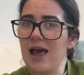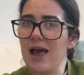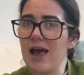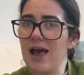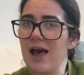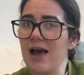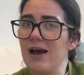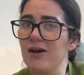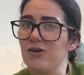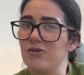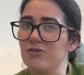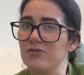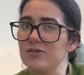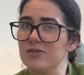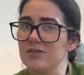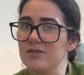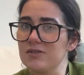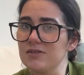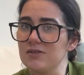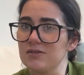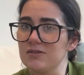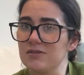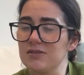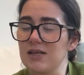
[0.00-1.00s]

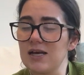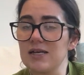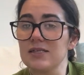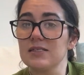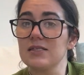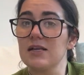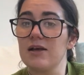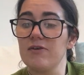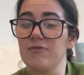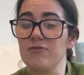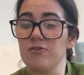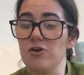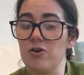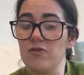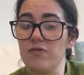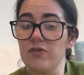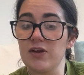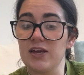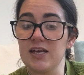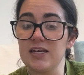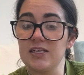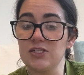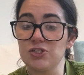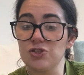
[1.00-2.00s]
else that's left over
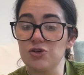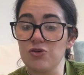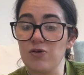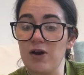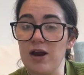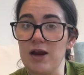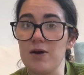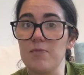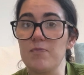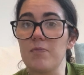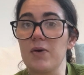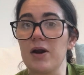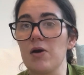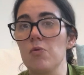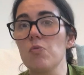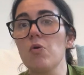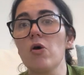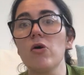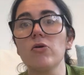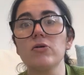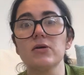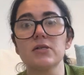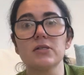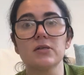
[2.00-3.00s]
is great, but I
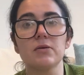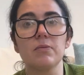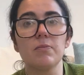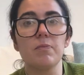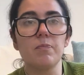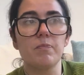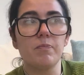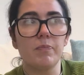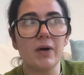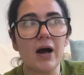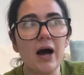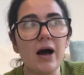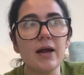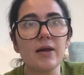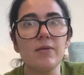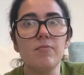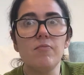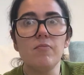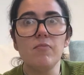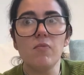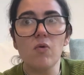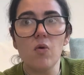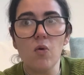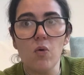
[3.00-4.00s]
won't buy
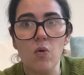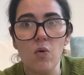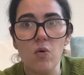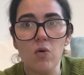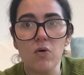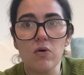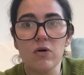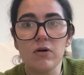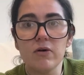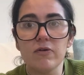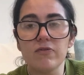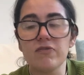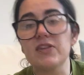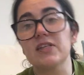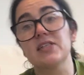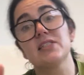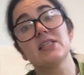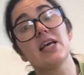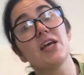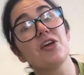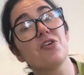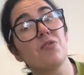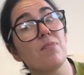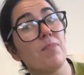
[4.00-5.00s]
more for the
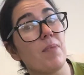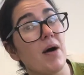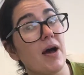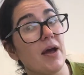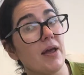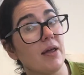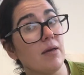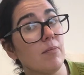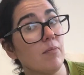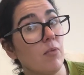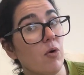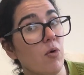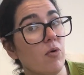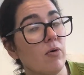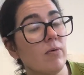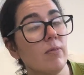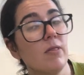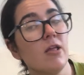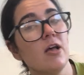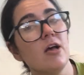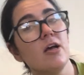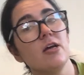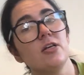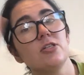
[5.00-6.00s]
sake of buying more.
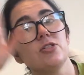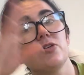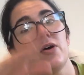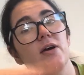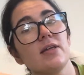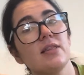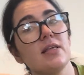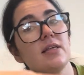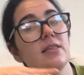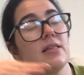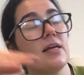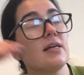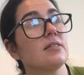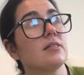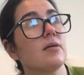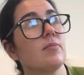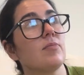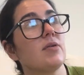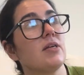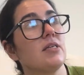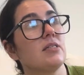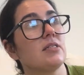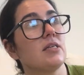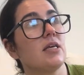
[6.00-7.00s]
So I think that's
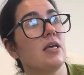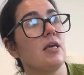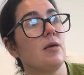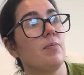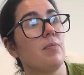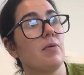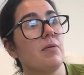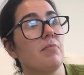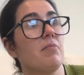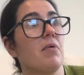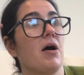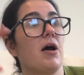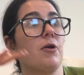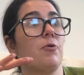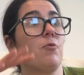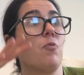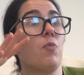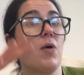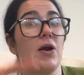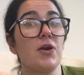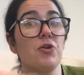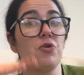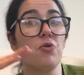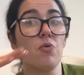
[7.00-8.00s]
something to keep in mind
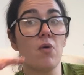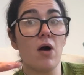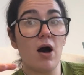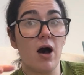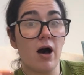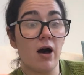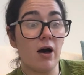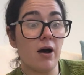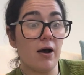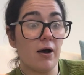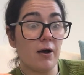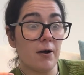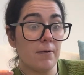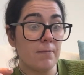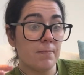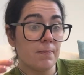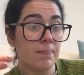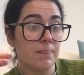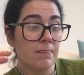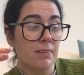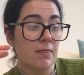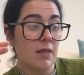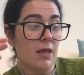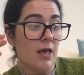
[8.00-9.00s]
when you are
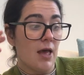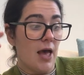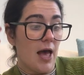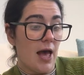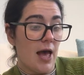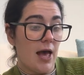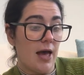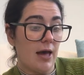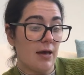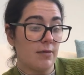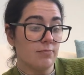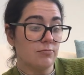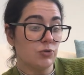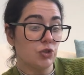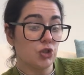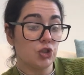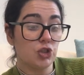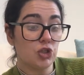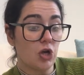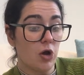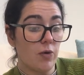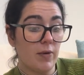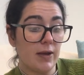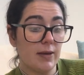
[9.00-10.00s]

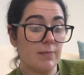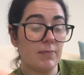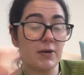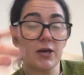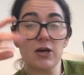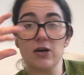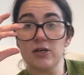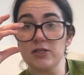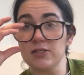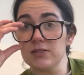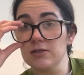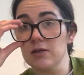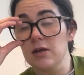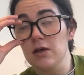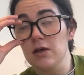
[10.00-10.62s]
sewing, because